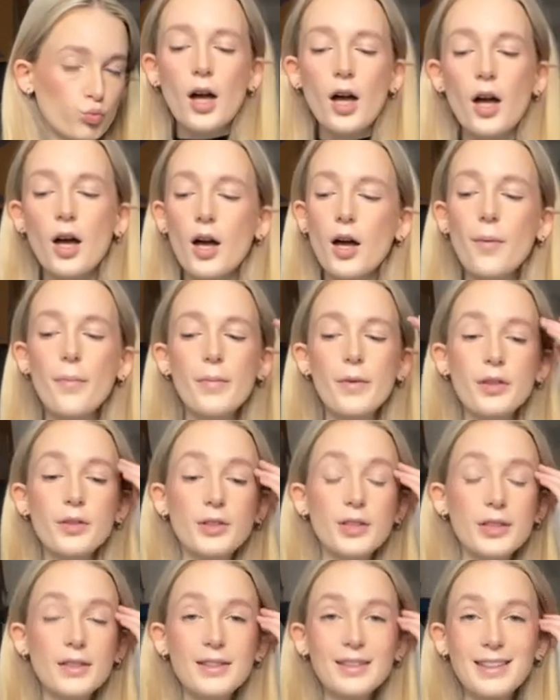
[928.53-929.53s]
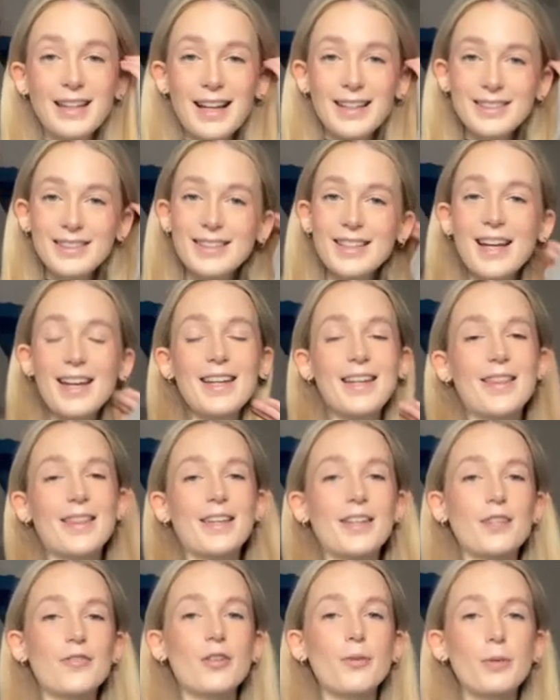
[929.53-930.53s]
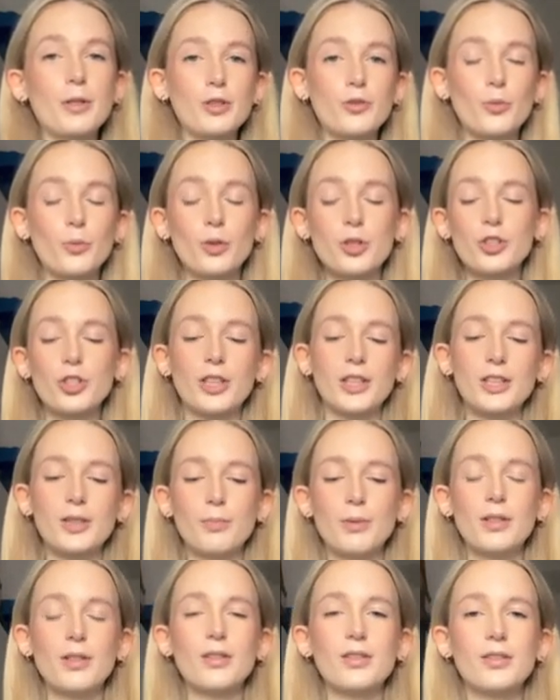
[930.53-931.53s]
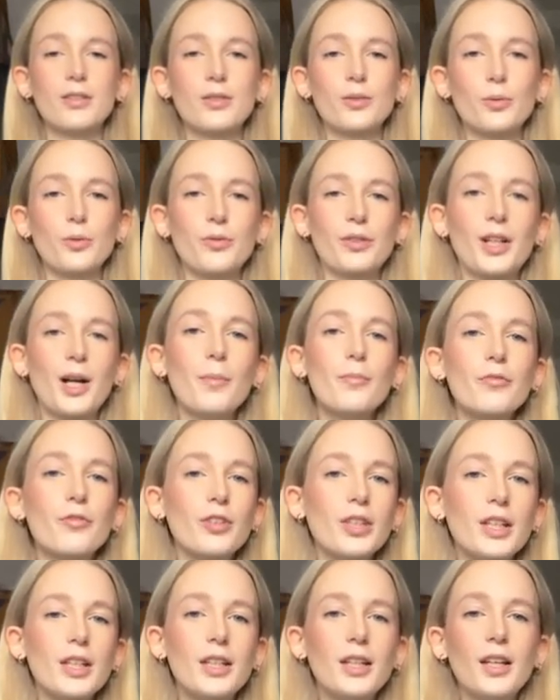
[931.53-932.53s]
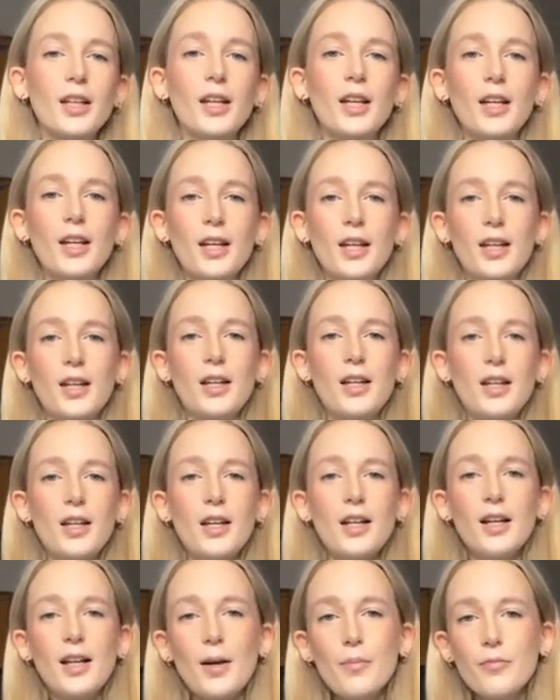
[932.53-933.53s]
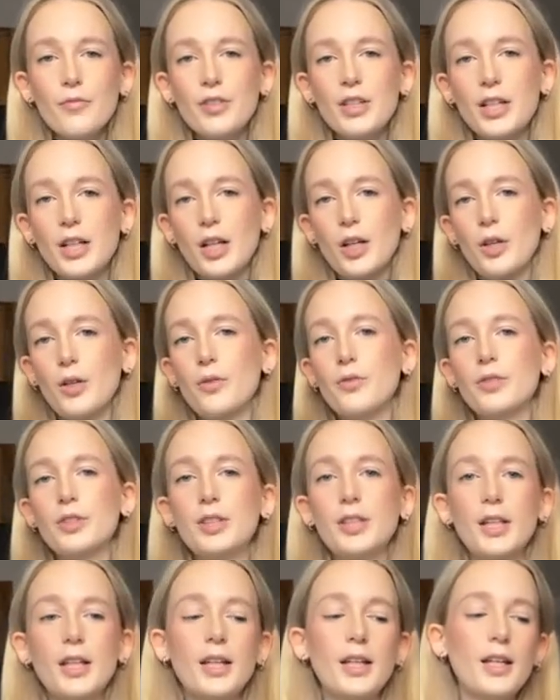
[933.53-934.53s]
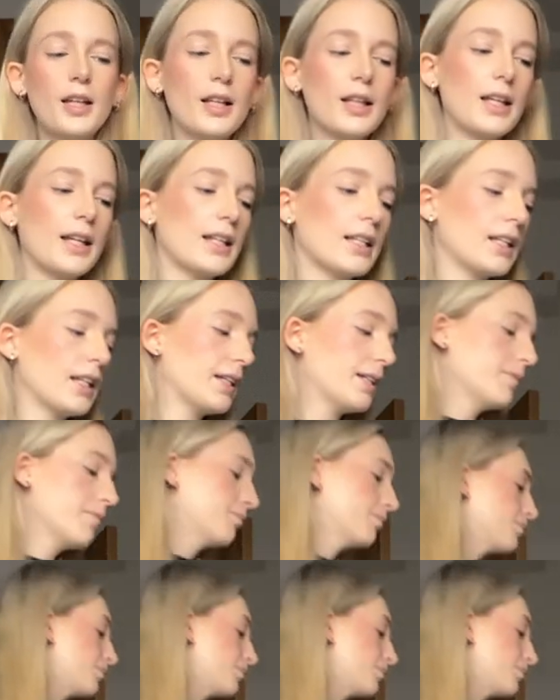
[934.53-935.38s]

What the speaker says: So this is the last day. Thank you very much for watching. It's been a sort of comfy clothes lately.